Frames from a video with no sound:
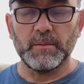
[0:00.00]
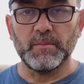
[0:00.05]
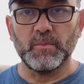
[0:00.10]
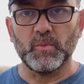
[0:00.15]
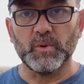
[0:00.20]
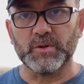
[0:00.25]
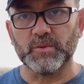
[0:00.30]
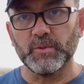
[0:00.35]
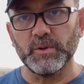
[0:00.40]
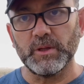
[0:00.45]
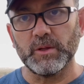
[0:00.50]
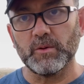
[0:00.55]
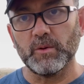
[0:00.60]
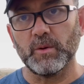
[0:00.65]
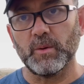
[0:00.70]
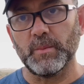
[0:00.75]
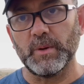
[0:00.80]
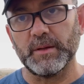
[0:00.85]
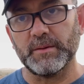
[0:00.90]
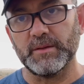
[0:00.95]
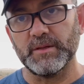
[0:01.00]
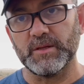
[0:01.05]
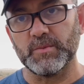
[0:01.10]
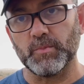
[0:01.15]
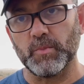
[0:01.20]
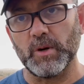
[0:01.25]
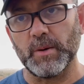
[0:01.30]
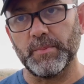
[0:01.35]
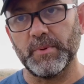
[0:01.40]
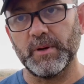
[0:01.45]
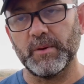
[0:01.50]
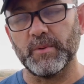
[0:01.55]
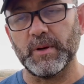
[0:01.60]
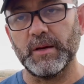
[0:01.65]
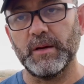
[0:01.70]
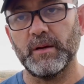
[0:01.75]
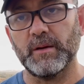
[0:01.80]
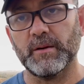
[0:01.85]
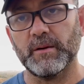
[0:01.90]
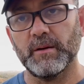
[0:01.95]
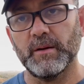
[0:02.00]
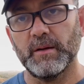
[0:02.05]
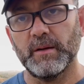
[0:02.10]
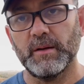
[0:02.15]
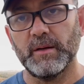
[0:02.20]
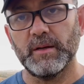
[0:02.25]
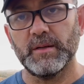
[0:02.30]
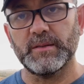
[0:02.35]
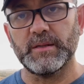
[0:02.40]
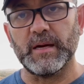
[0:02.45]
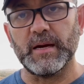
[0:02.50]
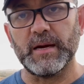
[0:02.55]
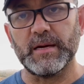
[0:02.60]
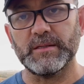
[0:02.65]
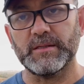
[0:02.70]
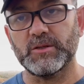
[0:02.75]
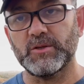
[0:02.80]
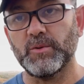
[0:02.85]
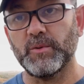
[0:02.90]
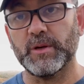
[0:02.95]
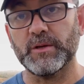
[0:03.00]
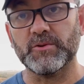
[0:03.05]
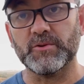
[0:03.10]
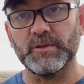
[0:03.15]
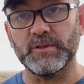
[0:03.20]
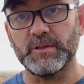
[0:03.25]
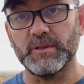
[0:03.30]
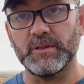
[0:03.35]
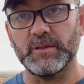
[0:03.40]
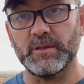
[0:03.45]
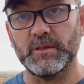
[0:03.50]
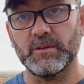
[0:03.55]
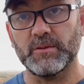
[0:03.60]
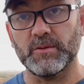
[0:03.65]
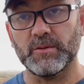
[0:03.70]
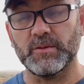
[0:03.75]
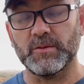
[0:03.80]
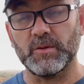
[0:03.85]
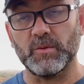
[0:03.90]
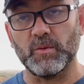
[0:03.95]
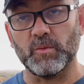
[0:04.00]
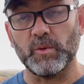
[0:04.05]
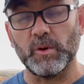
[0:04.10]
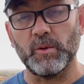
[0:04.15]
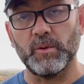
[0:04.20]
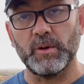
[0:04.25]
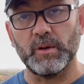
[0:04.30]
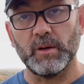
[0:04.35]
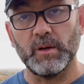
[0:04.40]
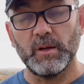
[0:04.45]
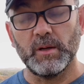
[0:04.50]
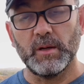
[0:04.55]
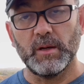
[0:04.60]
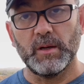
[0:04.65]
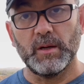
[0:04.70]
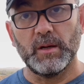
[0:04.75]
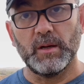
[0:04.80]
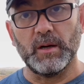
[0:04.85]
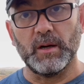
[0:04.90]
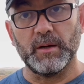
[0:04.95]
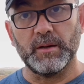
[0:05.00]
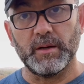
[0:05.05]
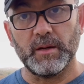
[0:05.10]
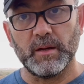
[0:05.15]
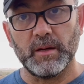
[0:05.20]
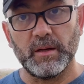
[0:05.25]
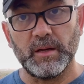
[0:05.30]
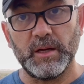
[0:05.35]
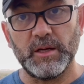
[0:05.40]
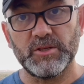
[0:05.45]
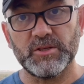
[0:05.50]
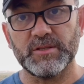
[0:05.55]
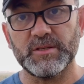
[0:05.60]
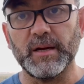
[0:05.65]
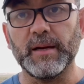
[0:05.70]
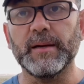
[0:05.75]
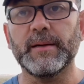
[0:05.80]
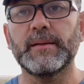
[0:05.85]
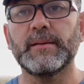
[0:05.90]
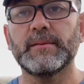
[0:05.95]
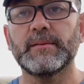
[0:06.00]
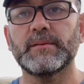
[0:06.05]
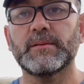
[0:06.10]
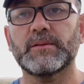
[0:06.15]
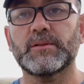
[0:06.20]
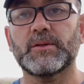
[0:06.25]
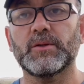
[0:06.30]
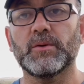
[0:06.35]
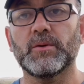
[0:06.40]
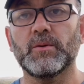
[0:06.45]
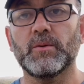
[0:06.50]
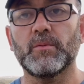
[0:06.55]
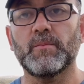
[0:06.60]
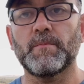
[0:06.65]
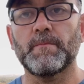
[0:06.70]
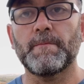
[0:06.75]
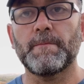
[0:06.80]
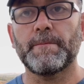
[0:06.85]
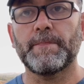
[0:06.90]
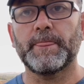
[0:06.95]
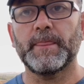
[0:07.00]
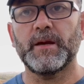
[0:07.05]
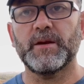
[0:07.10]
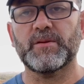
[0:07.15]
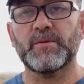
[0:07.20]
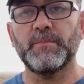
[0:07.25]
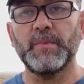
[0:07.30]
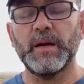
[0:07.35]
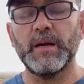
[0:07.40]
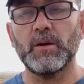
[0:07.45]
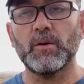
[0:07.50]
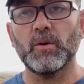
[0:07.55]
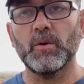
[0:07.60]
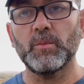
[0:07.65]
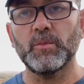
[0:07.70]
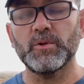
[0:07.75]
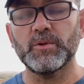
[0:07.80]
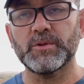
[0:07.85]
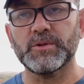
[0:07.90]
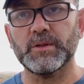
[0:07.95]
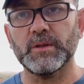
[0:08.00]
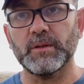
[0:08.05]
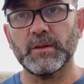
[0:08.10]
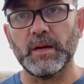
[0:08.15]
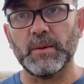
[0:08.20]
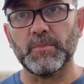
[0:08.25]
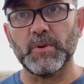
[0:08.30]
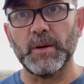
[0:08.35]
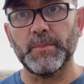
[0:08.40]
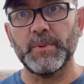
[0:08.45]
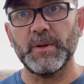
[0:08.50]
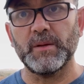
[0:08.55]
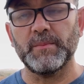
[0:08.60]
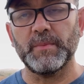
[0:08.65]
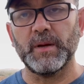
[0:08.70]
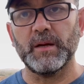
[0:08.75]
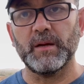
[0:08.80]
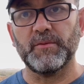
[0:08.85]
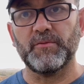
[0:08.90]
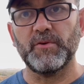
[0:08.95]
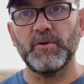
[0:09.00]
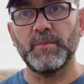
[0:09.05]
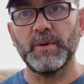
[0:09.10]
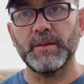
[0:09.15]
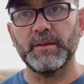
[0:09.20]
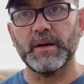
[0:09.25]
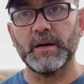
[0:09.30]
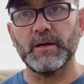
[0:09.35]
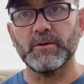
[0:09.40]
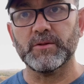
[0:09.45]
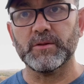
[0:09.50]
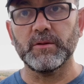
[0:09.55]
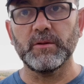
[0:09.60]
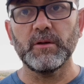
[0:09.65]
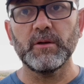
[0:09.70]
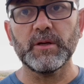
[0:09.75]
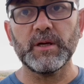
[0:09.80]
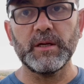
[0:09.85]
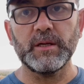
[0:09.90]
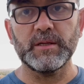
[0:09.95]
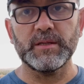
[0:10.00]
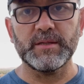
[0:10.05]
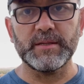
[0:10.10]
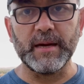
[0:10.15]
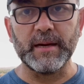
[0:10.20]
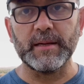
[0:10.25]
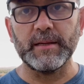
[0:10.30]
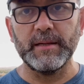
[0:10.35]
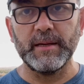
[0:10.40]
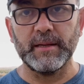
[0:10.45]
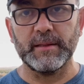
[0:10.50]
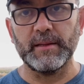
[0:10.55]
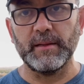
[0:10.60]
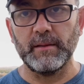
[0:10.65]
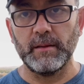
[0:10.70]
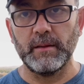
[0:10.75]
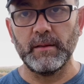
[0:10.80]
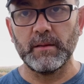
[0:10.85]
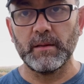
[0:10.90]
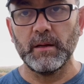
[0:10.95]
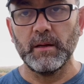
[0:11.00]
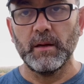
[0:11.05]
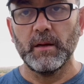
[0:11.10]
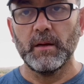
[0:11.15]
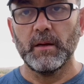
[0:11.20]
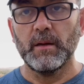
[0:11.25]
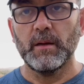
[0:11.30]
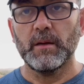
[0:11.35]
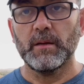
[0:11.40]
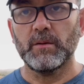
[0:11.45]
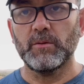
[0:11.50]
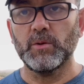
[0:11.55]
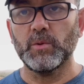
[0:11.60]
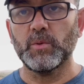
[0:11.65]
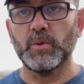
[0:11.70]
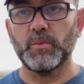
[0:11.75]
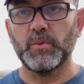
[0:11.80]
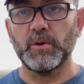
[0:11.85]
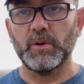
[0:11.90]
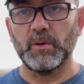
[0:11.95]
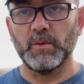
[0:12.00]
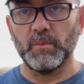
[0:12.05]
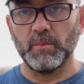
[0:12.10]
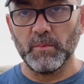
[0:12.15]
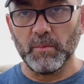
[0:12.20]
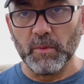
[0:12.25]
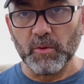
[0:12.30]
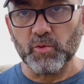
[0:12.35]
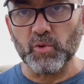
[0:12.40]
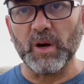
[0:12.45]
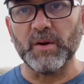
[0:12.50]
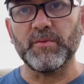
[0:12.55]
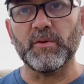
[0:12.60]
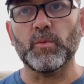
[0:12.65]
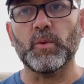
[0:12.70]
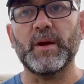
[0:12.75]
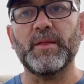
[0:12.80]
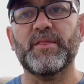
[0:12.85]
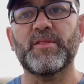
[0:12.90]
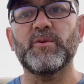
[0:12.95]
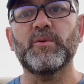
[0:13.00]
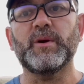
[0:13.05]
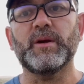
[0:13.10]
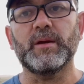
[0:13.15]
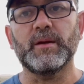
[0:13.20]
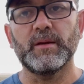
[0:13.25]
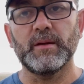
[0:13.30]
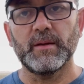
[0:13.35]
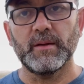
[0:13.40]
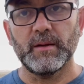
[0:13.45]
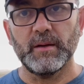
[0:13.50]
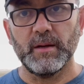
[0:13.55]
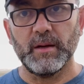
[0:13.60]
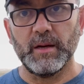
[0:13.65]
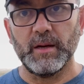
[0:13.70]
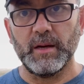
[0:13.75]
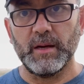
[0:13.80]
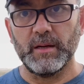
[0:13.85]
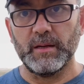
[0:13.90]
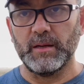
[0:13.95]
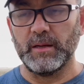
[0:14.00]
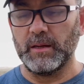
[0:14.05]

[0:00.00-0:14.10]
What's really cool about this property right here is it has two entrances. There's a road on each side, so it's made almost, that property is made, if you made the house looking exactly at the lake, you would put a driveway right through it, and